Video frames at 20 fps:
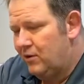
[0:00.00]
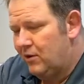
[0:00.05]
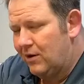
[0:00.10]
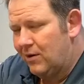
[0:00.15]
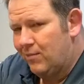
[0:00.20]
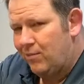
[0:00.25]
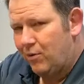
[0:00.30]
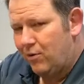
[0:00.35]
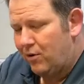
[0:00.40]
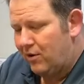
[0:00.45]
You
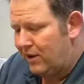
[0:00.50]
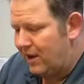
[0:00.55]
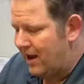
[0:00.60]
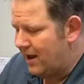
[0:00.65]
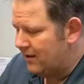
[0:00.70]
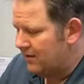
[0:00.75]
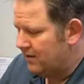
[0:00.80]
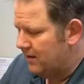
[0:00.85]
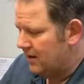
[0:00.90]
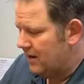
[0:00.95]
can pull it
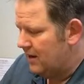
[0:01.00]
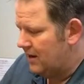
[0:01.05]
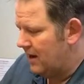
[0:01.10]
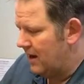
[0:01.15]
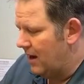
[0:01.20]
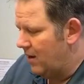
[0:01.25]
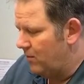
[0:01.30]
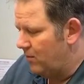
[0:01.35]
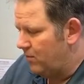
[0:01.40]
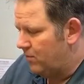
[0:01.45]
out
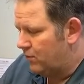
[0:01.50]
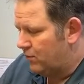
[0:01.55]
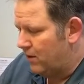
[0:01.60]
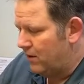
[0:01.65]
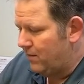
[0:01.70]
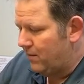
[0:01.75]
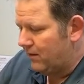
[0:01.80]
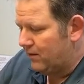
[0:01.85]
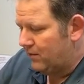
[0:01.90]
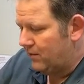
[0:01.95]

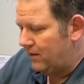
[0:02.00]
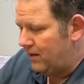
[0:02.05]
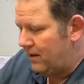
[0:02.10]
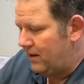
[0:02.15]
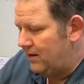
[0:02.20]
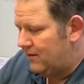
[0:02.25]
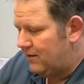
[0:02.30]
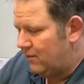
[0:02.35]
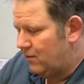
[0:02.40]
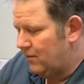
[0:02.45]
pretty much with
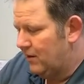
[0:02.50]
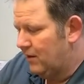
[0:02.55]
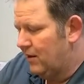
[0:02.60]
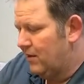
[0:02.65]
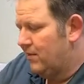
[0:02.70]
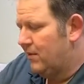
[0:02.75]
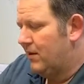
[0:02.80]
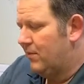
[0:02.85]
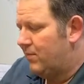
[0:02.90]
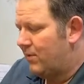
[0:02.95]
ease, and with a
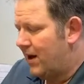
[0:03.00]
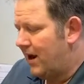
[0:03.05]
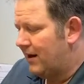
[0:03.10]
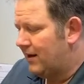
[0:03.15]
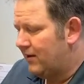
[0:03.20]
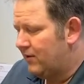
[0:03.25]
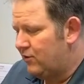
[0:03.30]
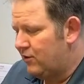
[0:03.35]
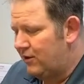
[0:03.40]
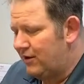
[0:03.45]
little bit of
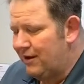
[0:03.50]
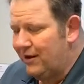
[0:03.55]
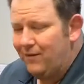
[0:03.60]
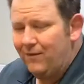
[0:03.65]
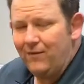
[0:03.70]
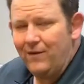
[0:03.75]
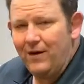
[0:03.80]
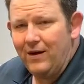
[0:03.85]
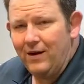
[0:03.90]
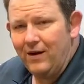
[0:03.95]
practice, you can get
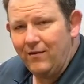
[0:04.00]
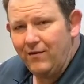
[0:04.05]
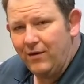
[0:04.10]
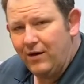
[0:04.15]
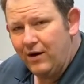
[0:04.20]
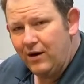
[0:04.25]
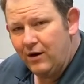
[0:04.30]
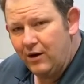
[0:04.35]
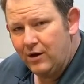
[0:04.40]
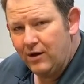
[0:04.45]
very,
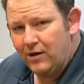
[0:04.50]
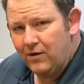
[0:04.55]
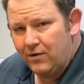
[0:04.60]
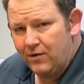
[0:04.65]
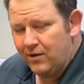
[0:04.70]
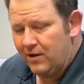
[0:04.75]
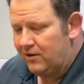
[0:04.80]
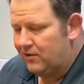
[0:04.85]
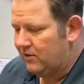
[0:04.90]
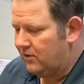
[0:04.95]
very good at
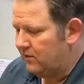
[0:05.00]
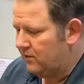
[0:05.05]
this.